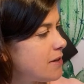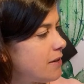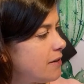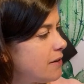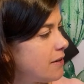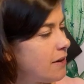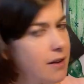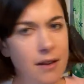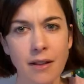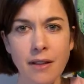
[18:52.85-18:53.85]

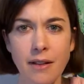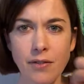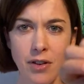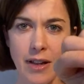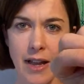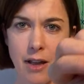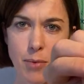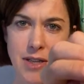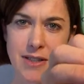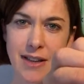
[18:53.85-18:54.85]
I've got a Lego
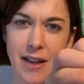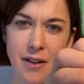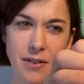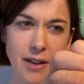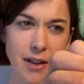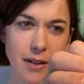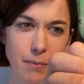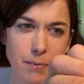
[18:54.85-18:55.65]
person here holding a,